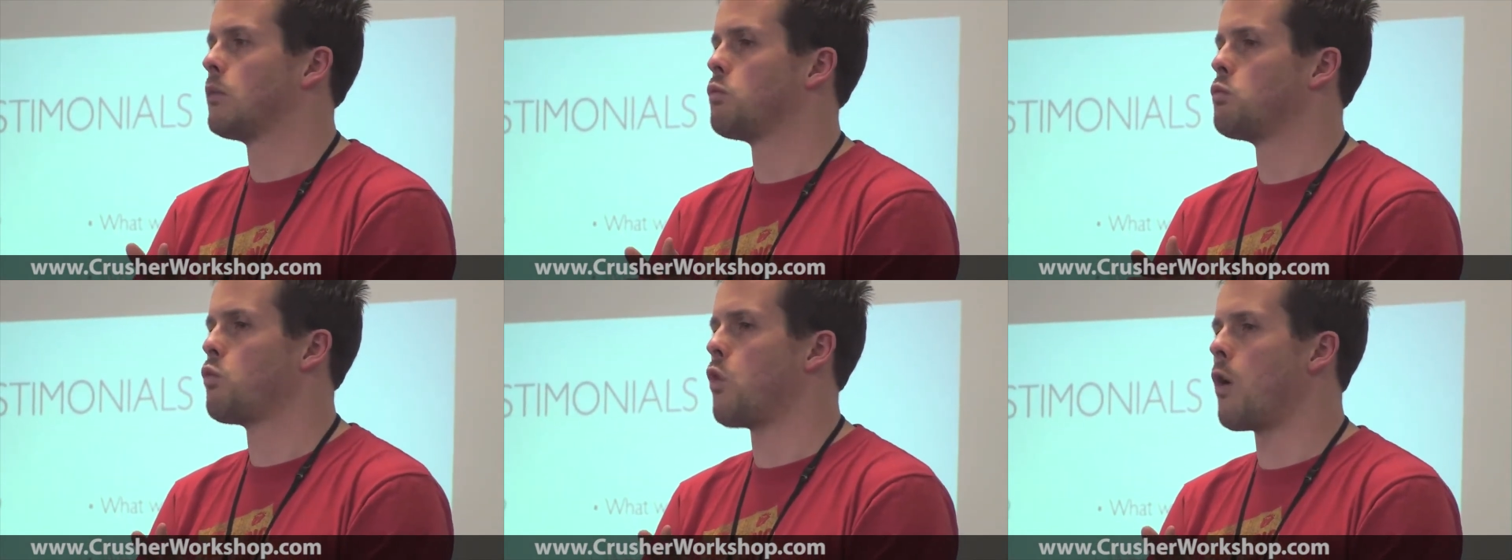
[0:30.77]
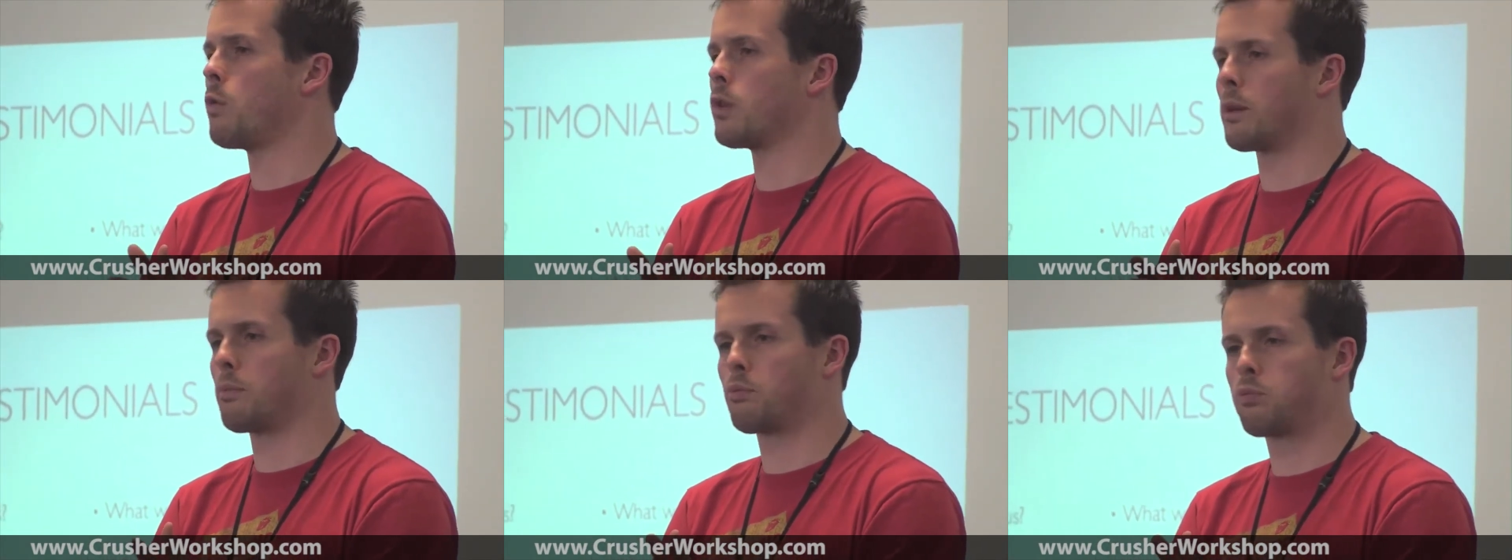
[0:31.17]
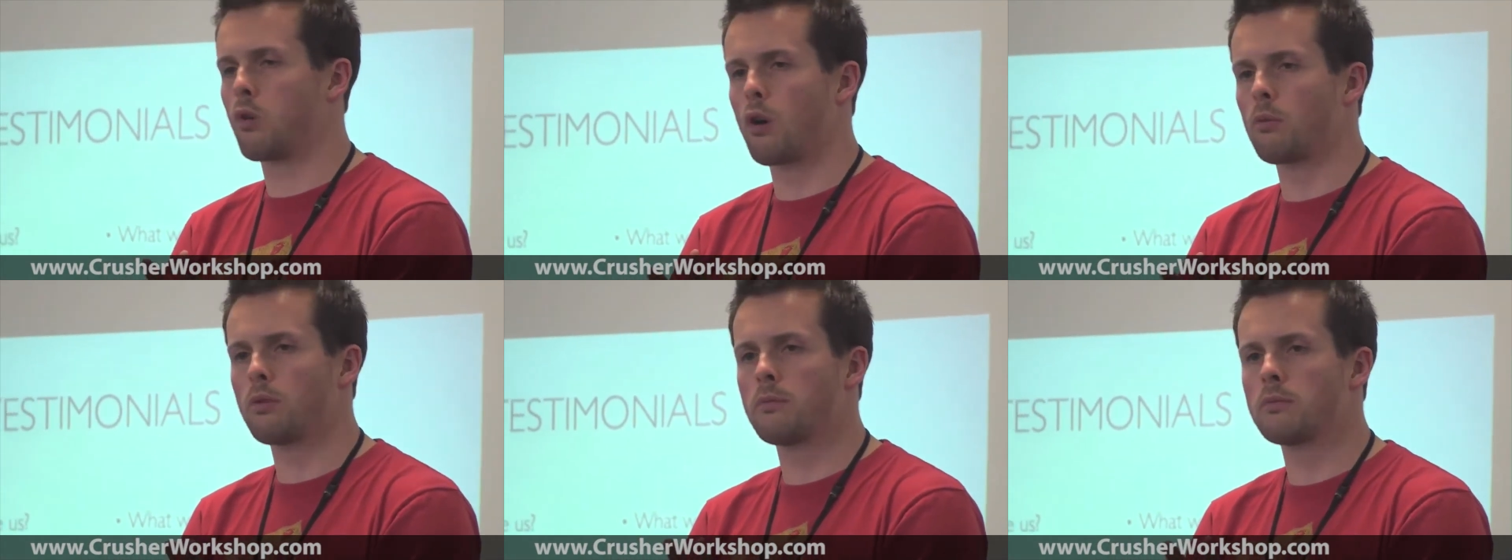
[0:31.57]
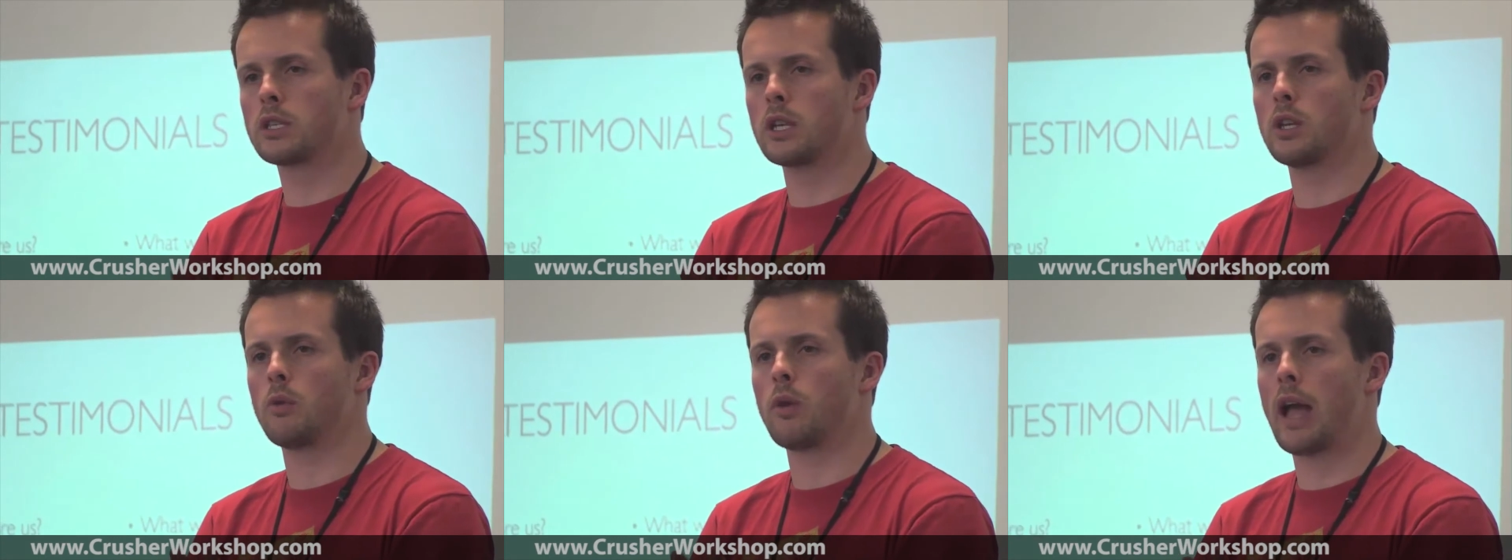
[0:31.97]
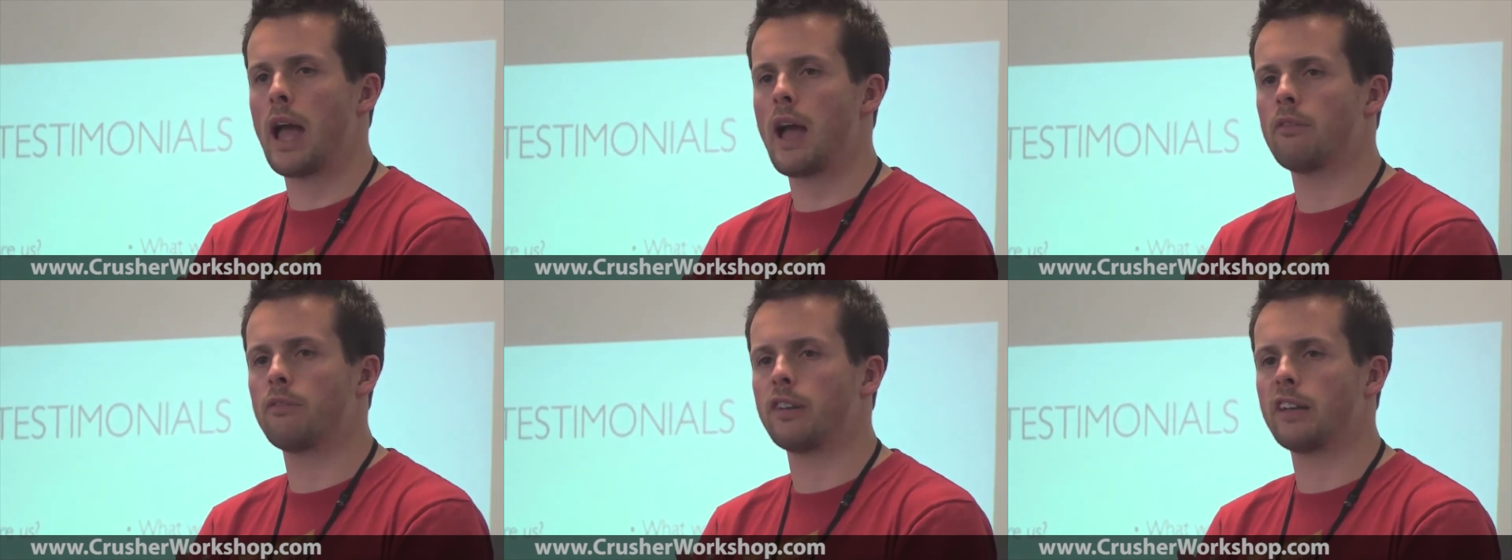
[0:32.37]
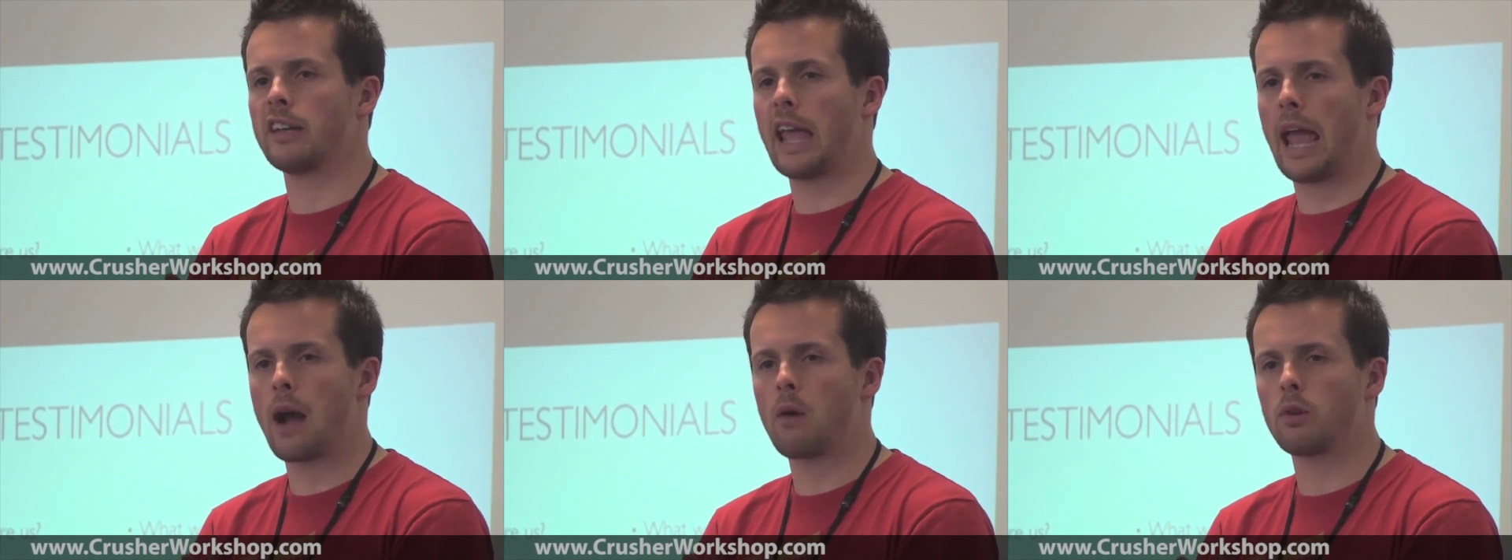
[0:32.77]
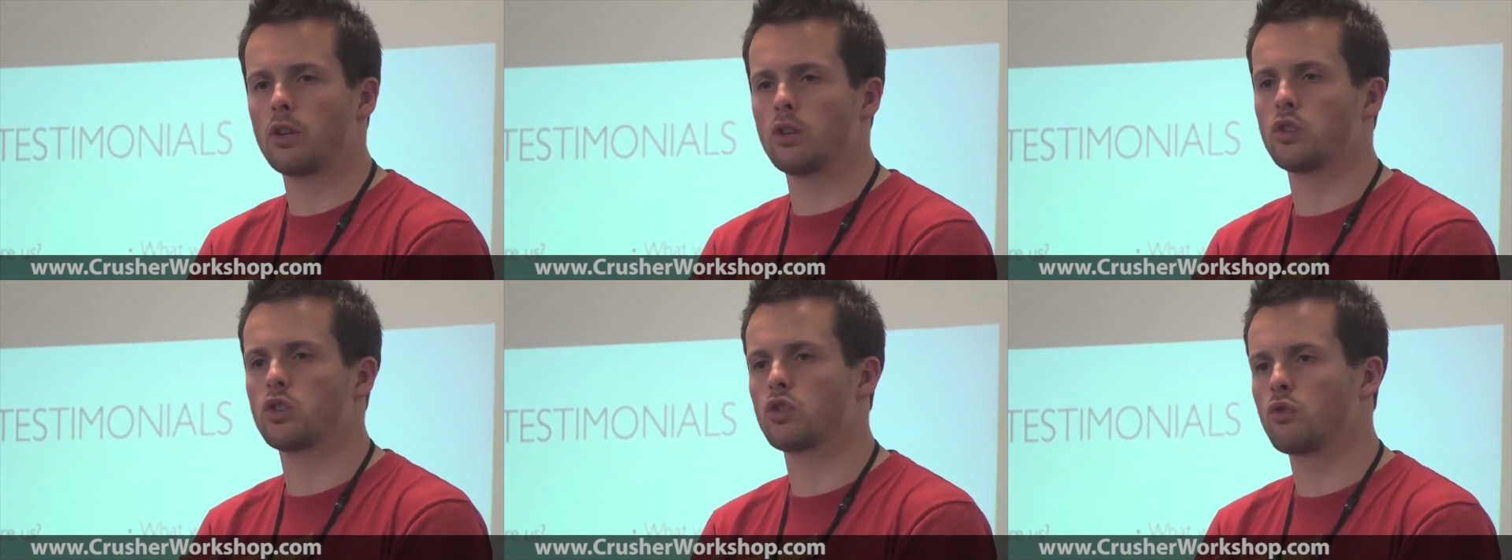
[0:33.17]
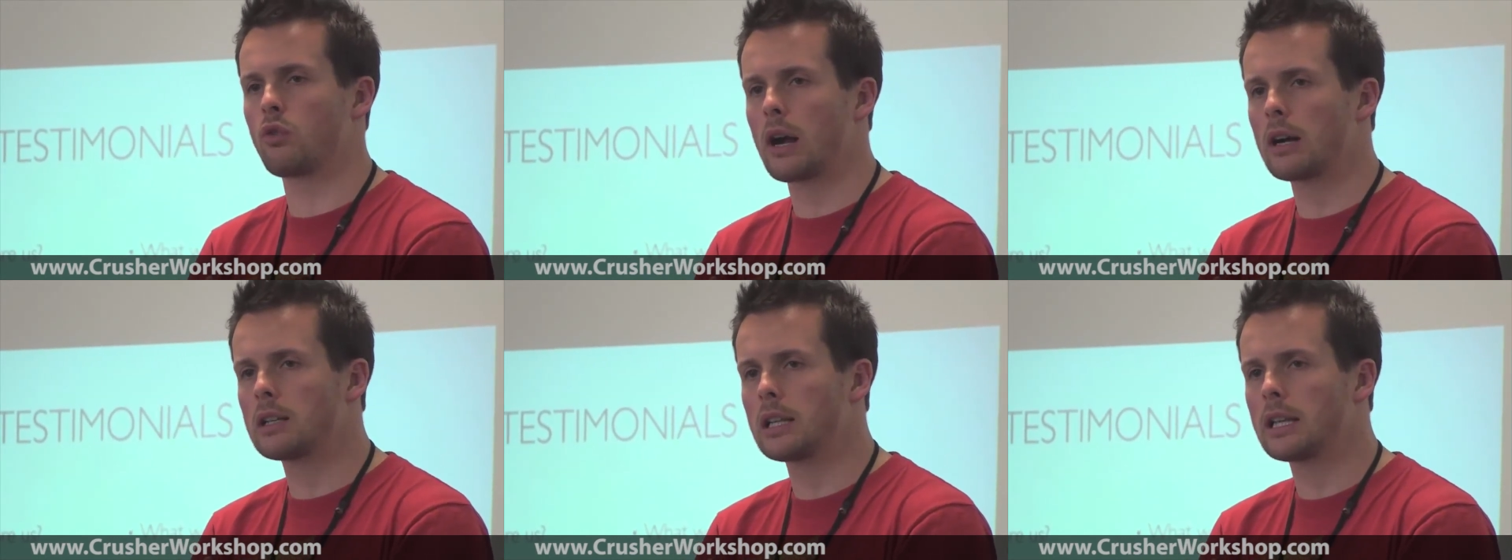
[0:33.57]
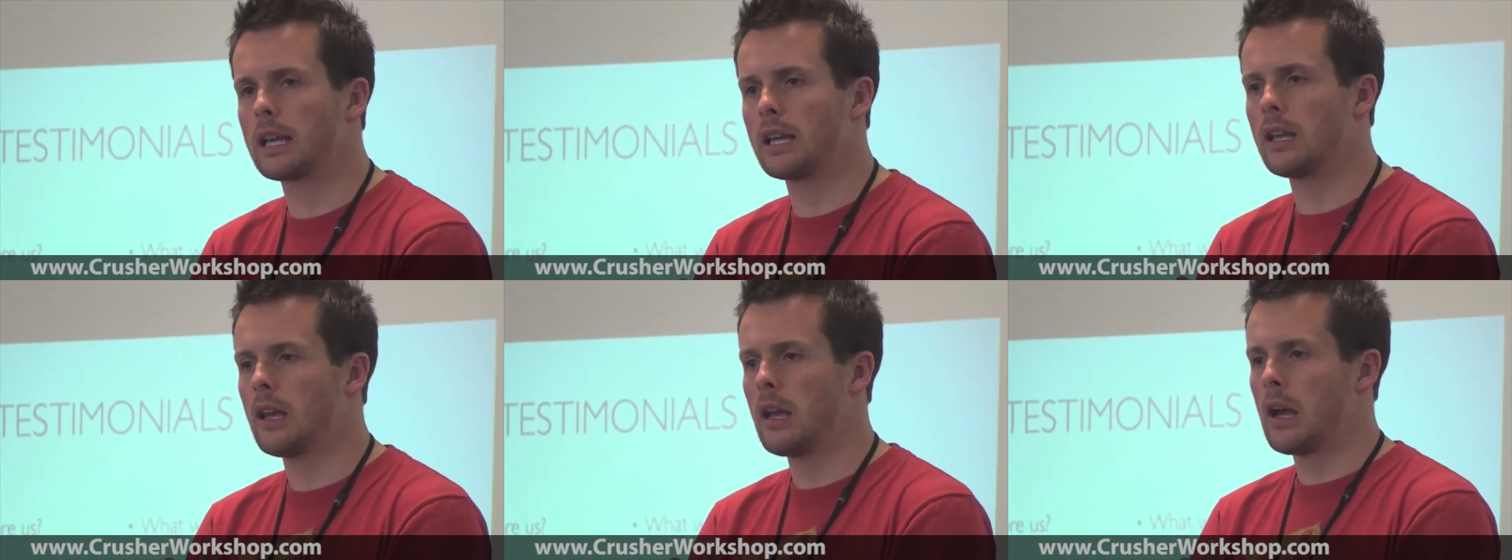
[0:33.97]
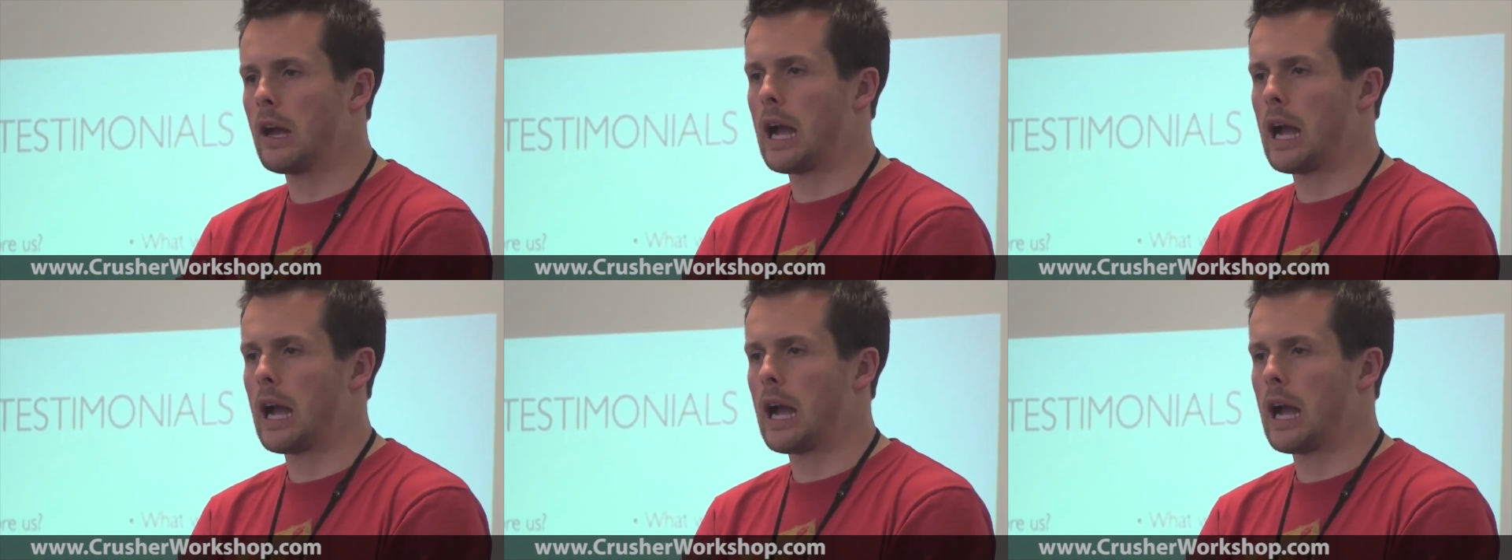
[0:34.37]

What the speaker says: What were the problems that you were having? How were you struggling?